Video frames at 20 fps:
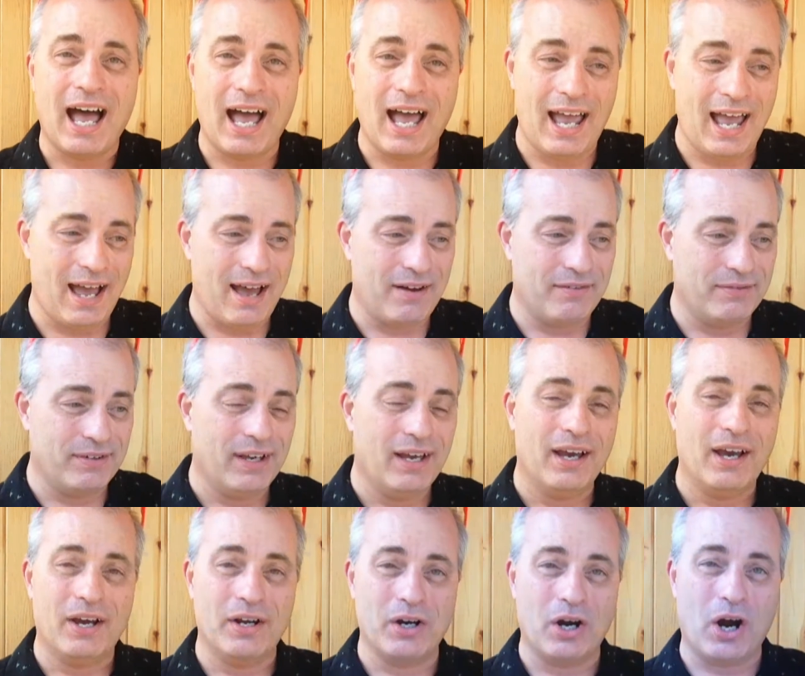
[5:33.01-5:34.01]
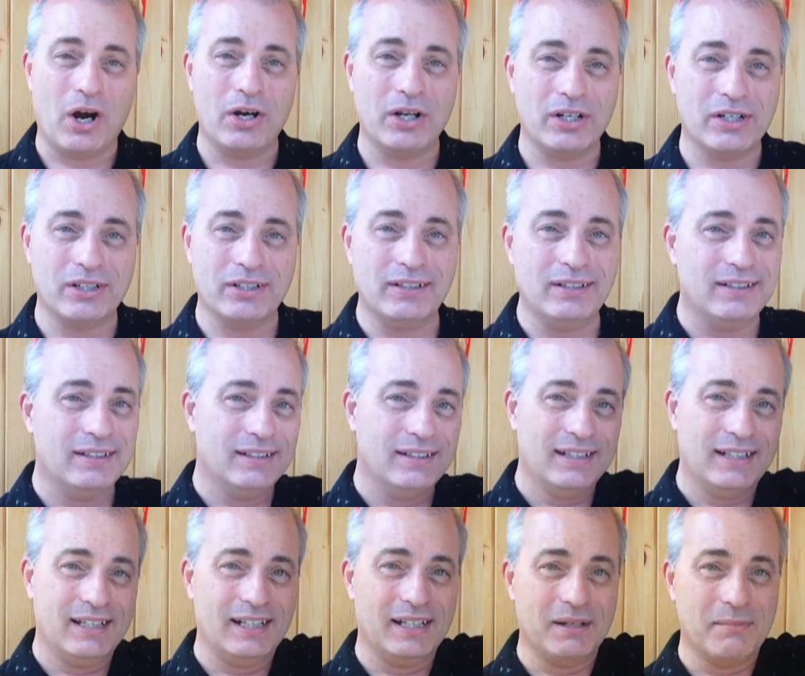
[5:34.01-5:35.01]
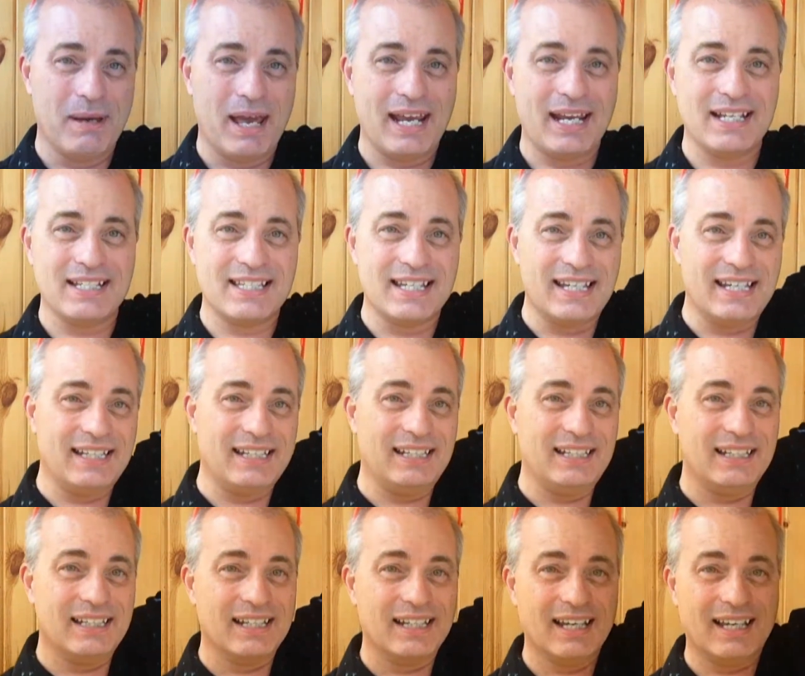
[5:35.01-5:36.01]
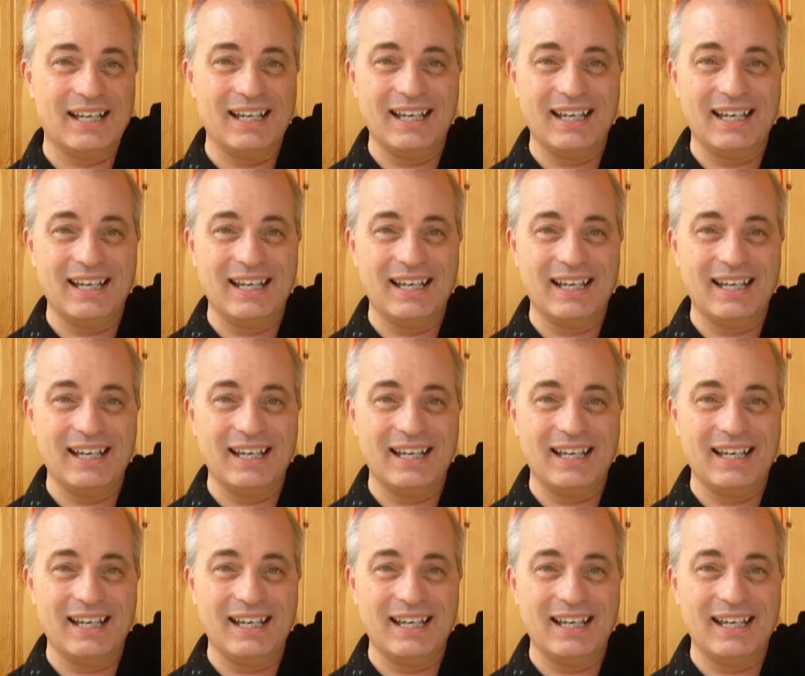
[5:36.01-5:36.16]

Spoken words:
I have an article in the magazine.